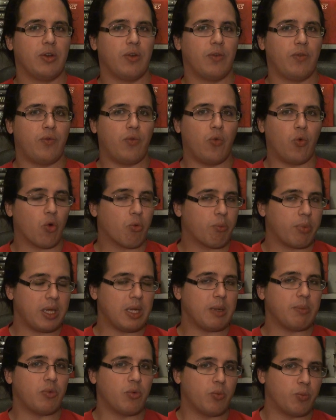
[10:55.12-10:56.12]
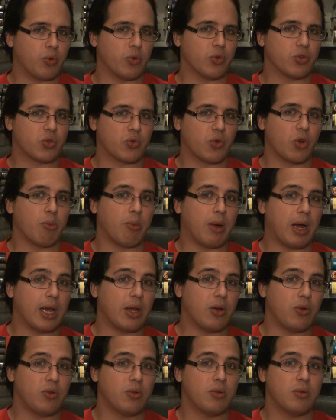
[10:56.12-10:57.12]
4 people per square
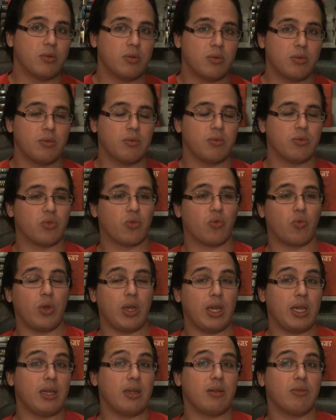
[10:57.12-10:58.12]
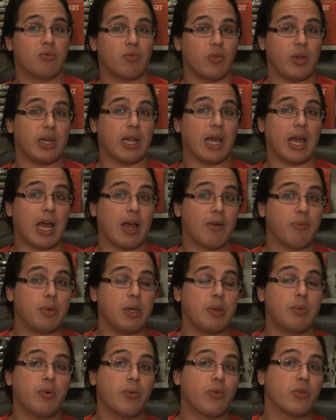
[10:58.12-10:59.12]
mile, 3.5
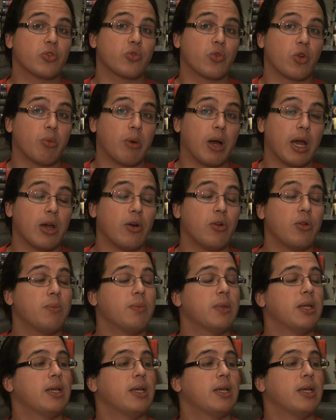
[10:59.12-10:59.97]
people per square mile.